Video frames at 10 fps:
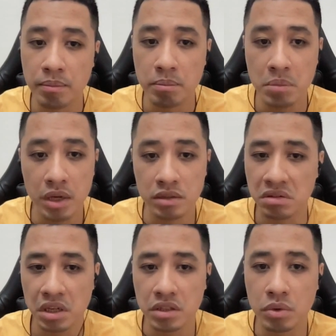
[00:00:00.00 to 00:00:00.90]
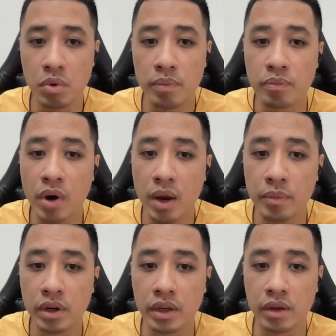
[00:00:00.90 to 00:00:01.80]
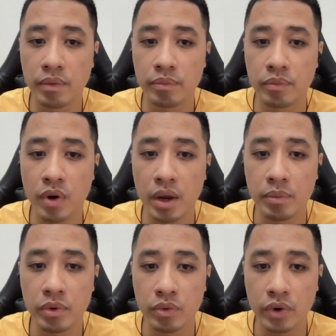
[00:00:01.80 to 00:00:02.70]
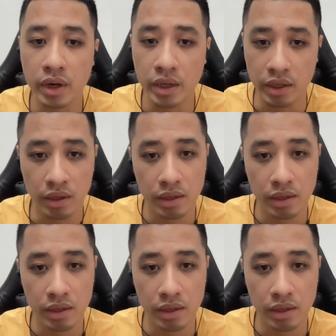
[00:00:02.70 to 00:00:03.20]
but it was primarily